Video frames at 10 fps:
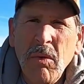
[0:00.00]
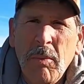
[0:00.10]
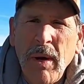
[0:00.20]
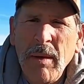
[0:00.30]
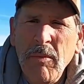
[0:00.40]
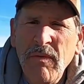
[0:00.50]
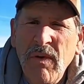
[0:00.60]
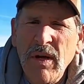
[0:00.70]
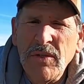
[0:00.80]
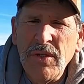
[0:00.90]
we'll probably
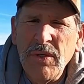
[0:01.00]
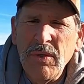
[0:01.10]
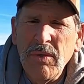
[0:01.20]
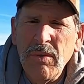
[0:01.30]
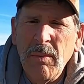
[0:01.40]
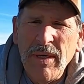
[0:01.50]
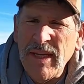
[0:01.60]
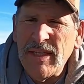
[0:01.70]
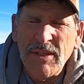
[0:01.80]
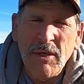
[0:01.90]
move on to, I want
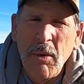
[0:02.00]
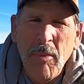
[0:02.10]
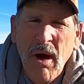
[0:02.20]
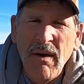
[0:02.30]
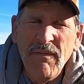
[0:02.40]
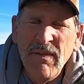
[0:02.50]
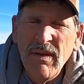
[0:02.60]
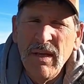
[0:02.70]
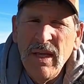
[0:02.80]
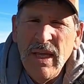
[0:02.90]
to take the scope off
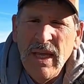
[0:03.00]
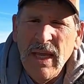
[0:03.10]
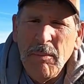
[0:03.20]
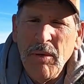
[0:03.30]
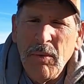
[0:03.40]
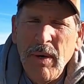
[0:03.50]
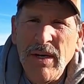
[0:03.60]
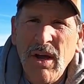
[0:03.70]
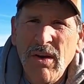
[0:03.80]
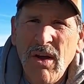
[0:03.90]
and put a
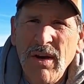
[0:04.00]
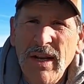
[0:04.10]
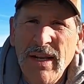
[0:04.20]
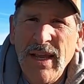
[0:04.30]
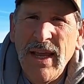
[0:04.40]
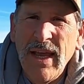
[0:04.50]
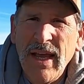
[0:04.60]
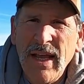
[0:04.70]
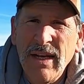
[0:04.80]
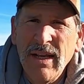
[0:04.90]
red dot on it,
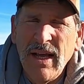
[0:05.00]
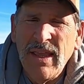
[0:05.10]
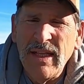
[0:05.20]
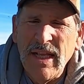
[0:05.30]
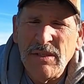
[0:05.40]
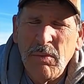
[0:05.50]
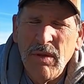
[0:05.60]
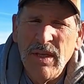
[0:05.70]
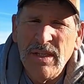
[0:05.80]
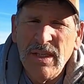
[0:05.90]
and I think that's
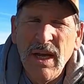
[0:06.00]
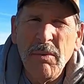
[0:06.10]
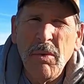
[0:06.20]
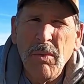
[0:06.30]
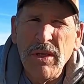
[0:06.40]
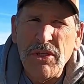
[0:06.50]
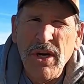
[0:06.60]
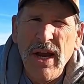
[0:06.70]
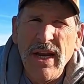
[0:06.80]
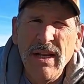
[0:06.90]
where this gun will really
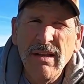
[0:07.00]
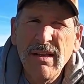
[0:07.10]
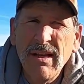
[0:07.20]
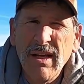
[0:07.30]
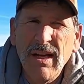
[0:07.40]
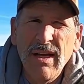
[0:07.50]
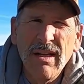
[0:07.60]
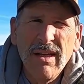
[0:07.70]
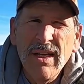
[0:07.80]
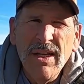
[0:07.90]
shine.
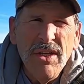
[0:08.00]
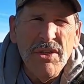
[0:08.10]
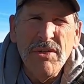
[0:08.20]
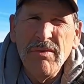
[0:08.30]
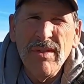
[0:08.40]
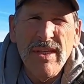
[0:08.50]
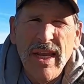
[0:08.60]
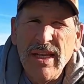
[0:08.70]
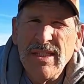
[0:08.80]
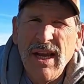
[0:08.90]
Shooting,
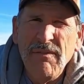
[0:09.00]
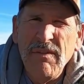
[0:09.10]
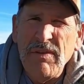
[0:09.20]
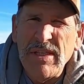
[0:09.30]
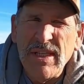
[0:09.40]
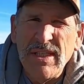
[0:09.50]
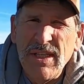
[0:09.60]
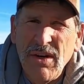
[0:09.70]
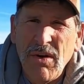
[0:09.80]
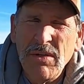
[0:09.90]
say, inside
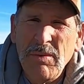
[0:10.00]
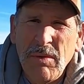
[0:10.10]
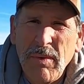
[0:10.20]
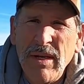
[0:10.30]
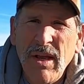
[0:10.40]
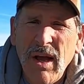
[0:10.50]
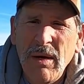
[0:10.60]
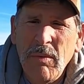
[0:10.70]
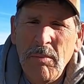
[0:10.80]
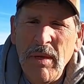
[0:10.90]
50-60 yards with a red
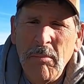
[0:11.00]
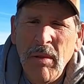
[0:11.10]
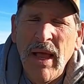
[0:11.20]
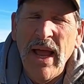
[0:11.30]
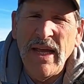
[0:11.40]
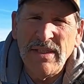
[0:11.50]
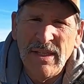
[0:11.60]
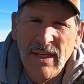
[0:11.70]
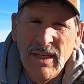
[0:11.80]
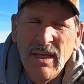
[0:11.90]
dot would be a
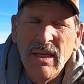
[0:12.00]
blast.